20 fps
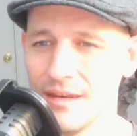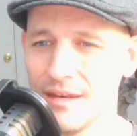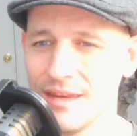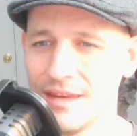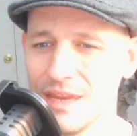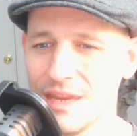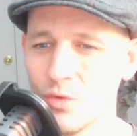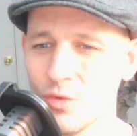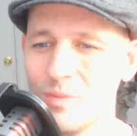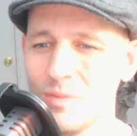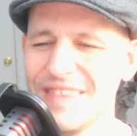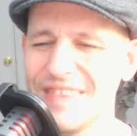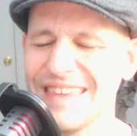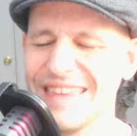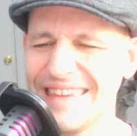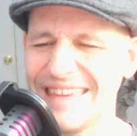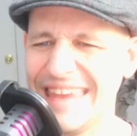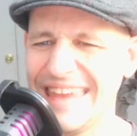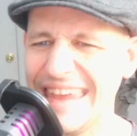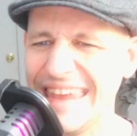It will be the
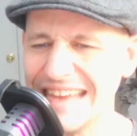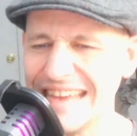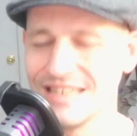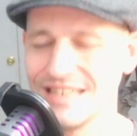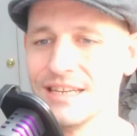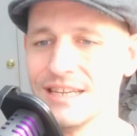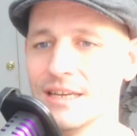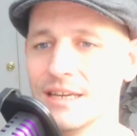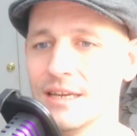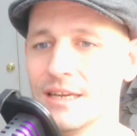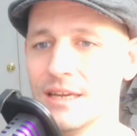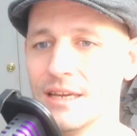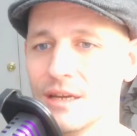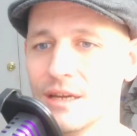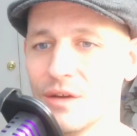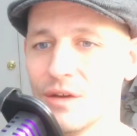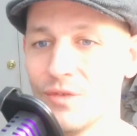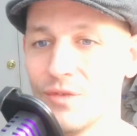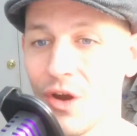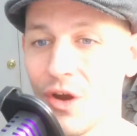heat
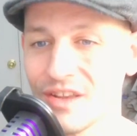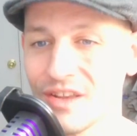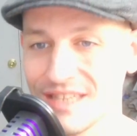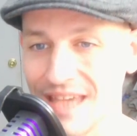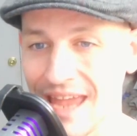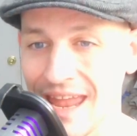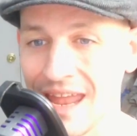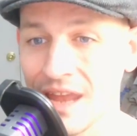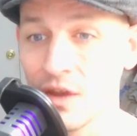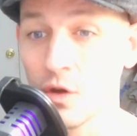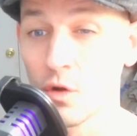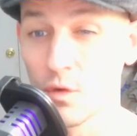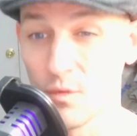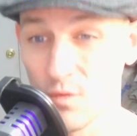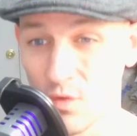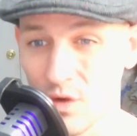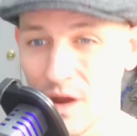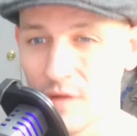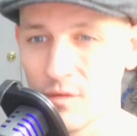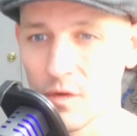of God's anger
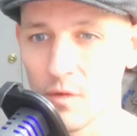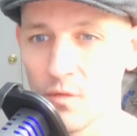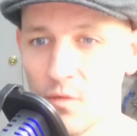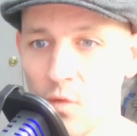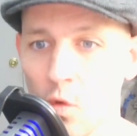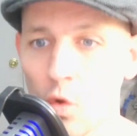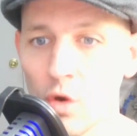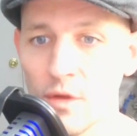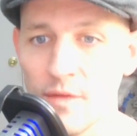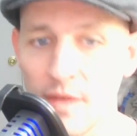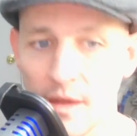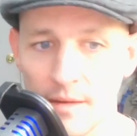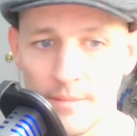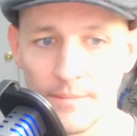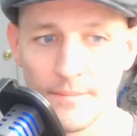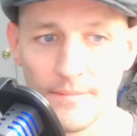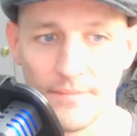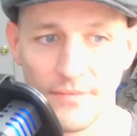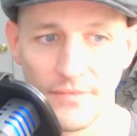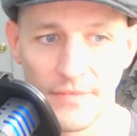forever for them.
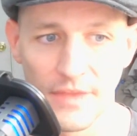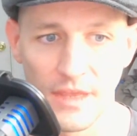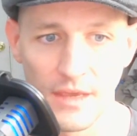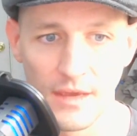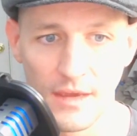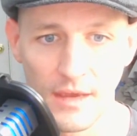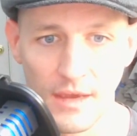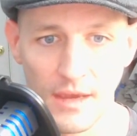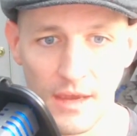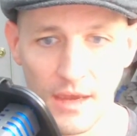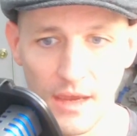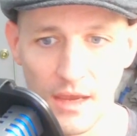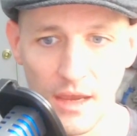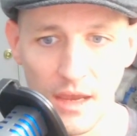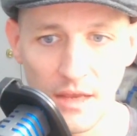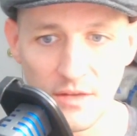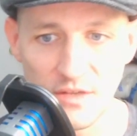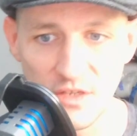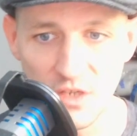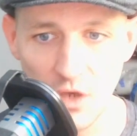
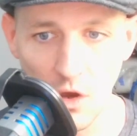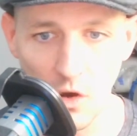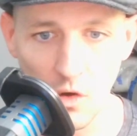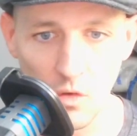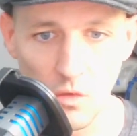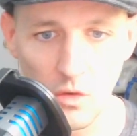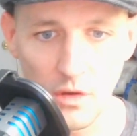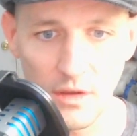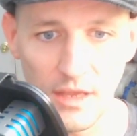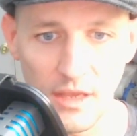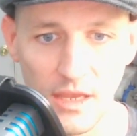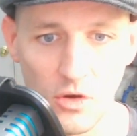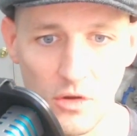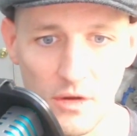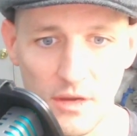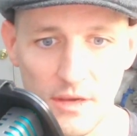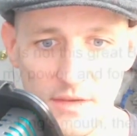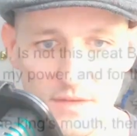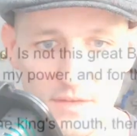And so here is